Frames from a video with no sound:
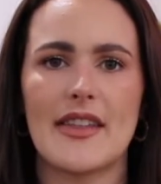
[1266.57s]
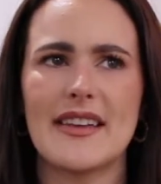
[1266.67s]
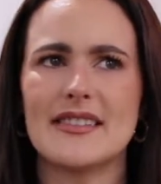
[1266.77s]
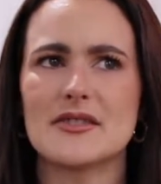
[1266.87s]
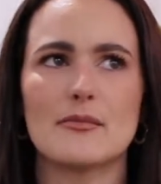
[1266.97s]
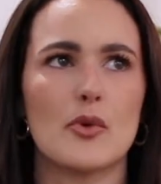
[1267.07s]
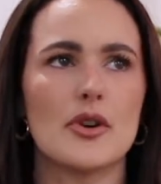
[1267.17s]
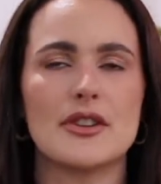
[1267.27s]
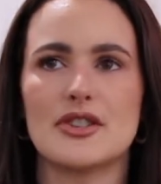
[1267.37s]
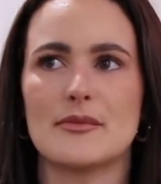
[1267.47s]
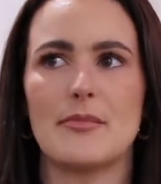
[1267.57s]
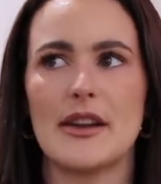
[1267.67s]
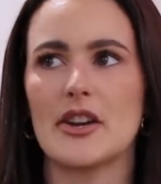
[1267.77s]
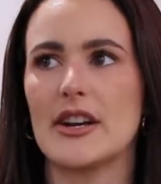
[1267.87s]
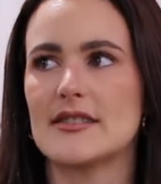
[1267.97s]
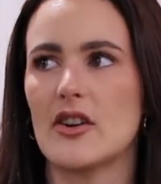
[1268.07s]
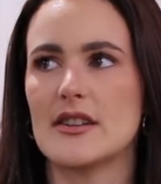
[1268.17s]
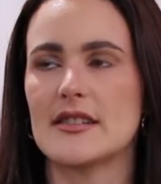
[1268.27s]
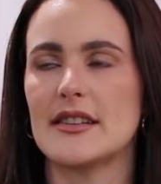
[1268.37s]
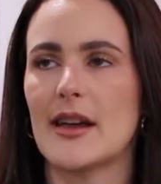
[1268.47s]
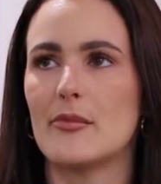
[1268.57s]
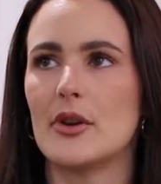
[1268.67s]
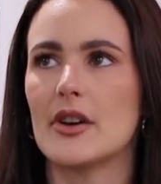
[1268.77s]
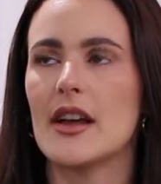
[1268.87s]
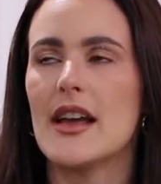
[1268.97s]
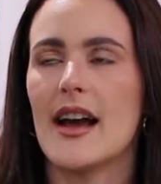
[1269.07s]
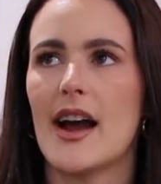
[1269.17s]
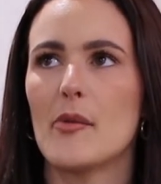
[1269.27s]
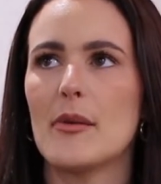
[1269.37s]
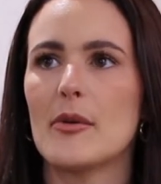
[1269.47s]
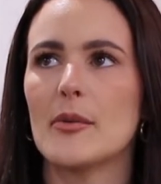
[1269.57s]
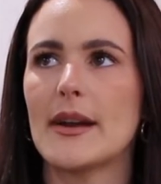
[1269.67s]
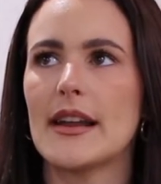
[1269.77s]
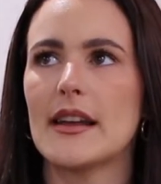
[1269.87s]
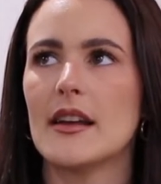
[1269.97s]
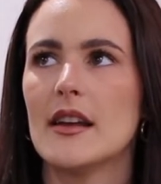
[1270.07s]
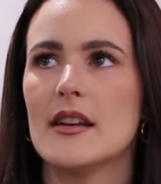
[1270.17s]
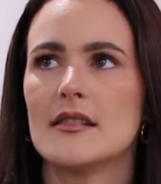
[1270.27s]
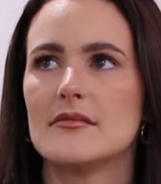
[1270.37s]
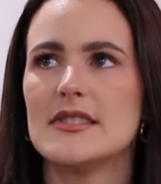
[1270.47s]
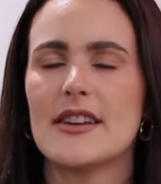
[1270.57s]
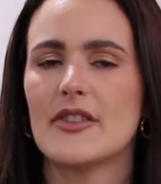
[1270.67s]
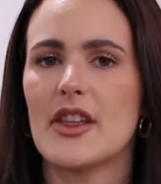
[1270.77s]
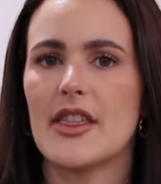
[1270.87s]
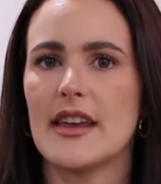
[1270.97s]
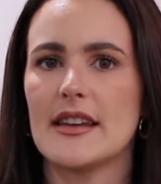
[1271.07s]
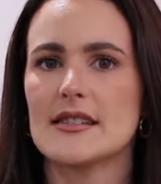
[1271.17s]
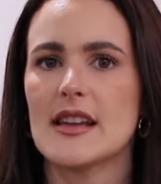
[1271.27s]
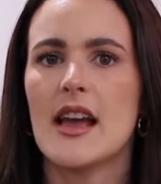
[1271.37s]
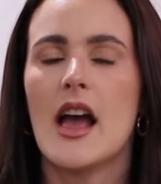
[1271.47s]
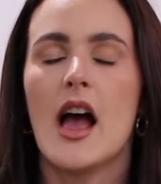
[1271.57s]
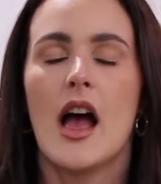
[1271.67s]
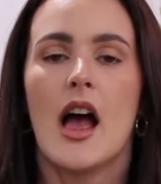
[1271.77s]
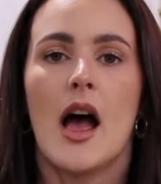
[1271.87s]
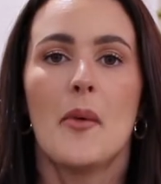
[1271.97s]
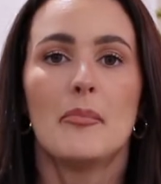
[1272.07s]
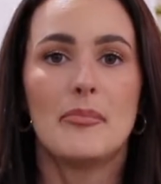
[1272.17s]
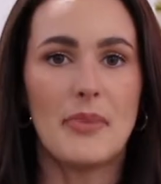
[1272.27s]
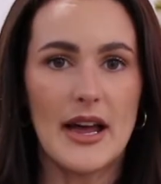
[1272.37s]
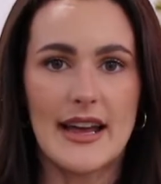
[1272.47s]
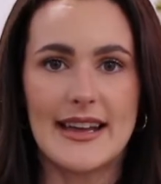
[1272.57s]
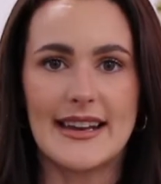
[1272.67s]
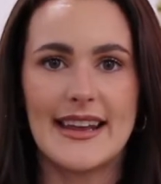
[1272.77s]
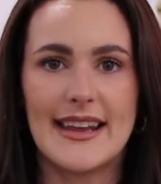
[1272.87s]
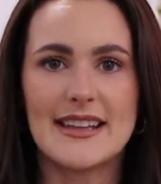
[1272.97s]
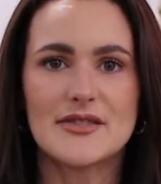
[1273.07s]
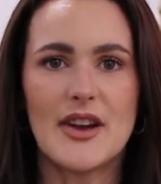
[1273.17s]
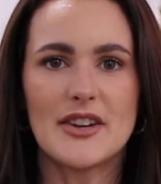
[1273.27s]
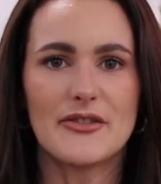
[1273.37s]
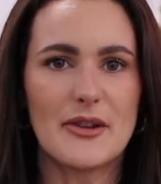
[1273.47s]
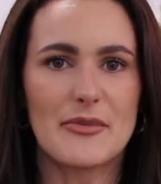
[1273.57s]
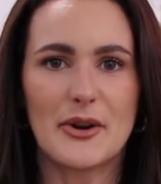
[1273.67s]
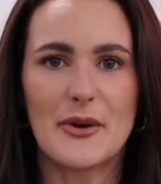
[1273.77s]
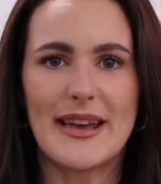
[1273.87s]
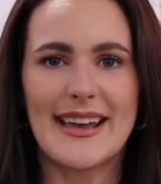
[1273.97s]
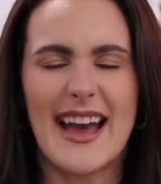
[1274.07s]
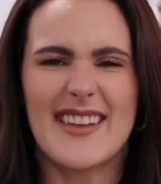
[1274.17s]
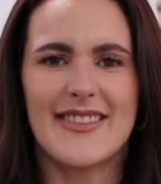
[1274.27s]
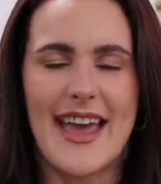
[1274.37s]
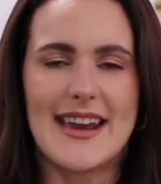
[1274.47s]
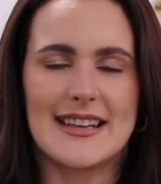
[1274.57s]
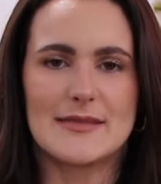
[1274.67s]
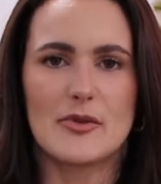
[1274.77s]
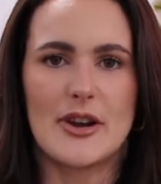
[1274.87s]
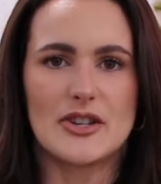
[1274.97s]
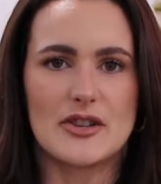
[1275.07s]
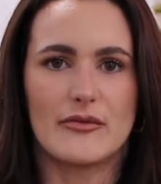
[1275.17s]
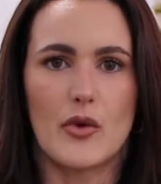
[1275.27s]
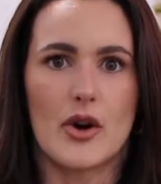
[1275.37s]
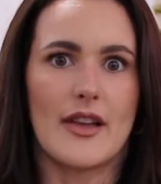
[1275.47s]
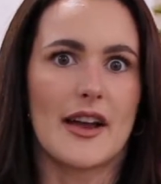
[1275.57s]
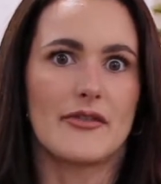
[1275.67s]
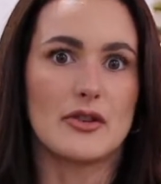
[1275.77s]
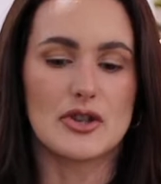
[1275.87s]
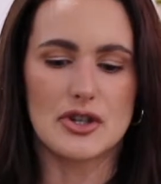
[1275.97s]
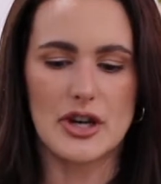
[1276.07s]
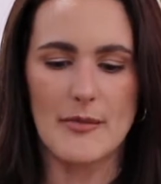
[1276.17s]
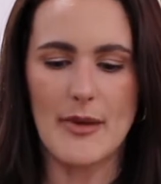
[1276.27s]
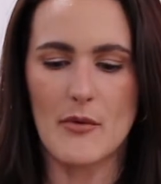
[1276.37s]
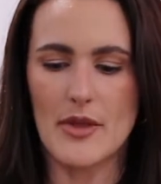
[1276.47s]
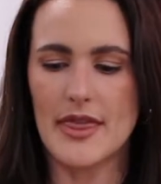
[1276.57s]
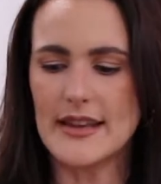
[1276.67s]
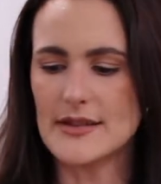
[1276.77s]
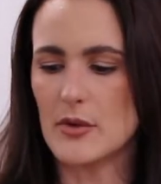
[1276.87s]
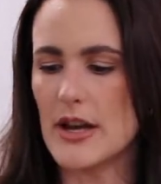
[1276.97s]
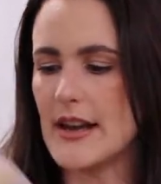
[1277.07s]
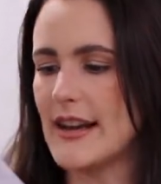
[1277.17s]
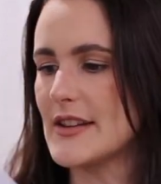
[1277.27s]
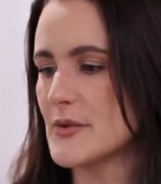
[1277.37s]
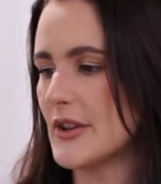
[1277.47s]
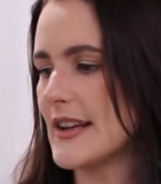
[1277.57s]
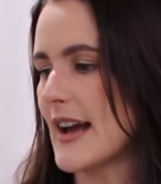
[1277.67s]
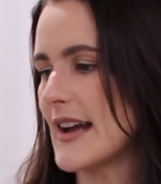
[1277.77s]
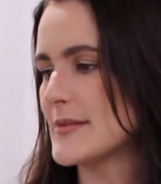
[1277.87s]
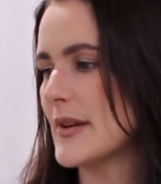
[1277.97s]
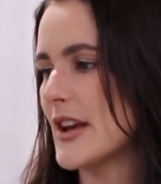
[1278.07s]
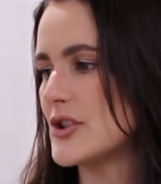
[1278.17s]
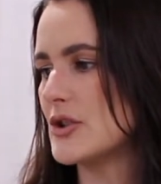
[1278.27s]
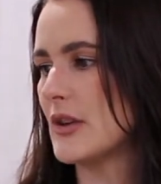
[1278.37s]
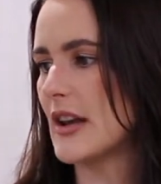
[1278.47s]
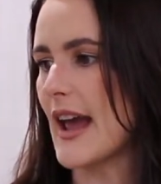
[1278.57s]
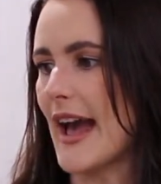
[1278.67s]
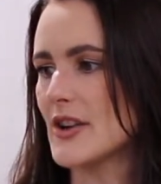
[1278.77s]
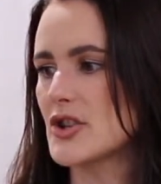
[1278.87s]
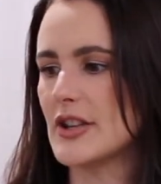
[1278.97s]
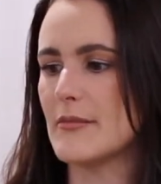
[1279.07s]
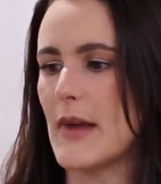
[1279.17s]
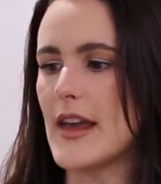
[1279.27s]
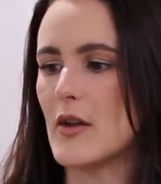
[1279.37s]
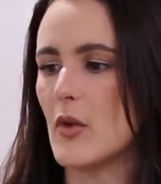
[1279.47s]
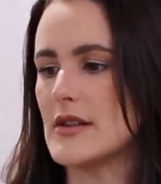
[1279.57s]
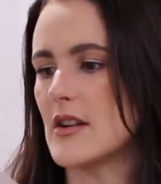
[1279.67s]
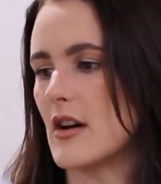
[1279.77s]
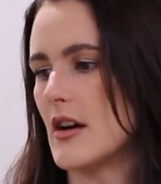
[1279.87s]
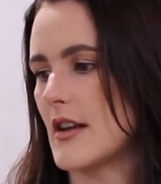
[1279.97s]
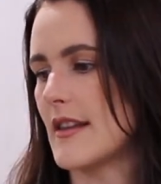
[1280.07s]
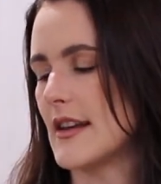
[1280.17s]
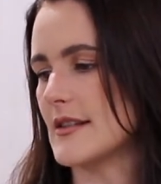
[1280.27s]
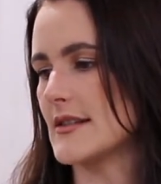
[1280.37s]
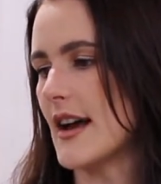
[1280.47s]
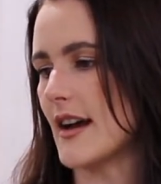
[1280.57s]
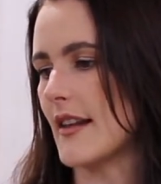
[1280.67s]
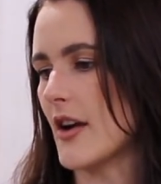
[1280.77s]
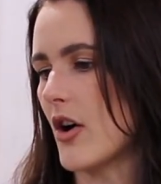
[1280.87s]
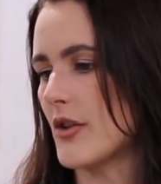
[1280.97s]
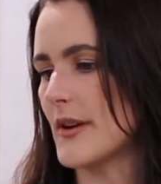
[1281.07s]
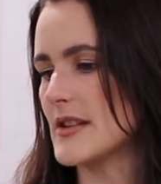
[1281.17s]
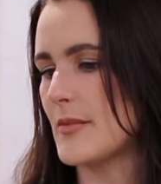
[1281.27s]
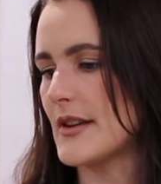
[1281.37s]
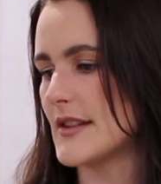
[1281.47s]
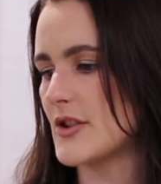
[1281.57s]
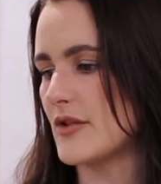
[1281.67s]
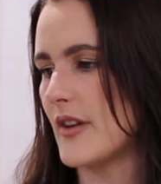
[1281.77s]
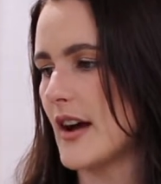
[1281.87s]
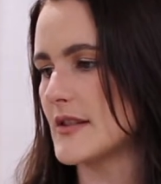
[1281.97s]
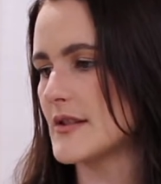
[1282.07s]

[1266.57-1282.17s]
I think there's more than just bakeries, honestly, in that book. I remember reading different things. But it's fun to flip through it and kind of gain inspiration for like a future trip. And with this one, it's really nice because you can actually make what's on the inside, like all the recipes that you find.